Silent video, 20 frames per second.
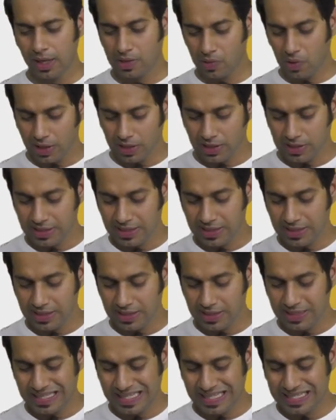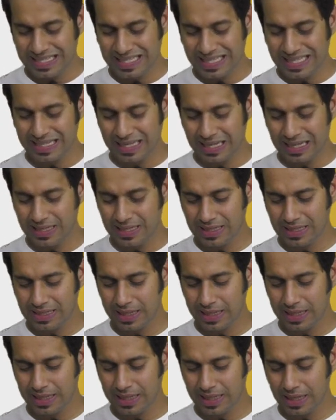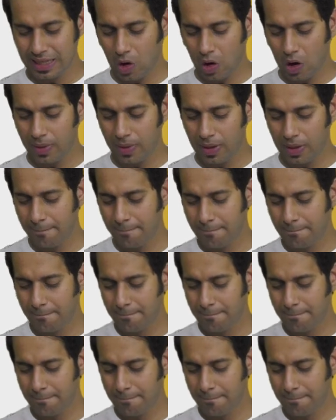Sir, what is this CCG, sir? Common